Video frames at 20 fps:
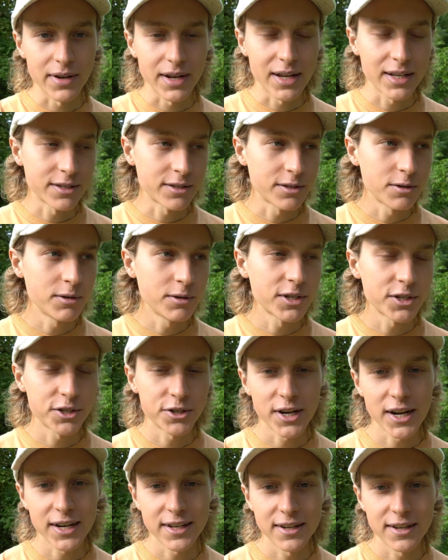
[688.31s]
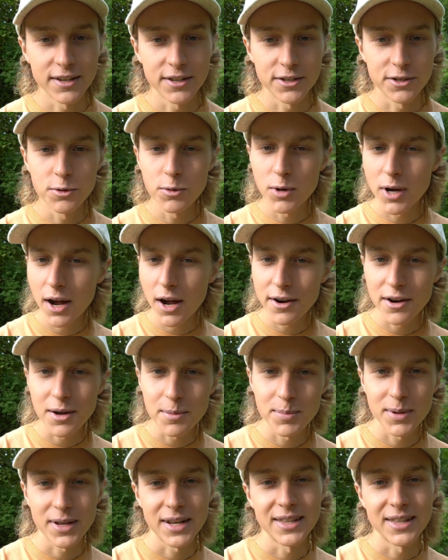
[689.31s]
It gets too distracted, too caught
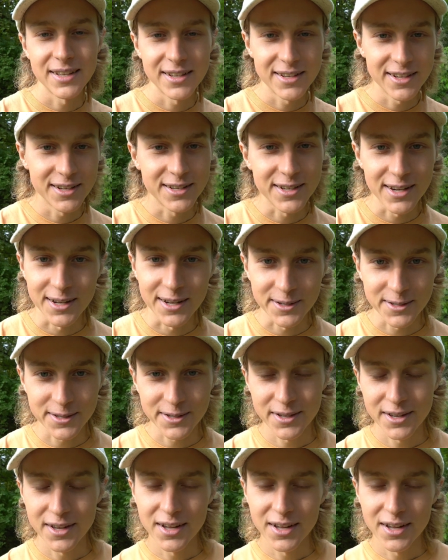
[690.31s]
up in the details.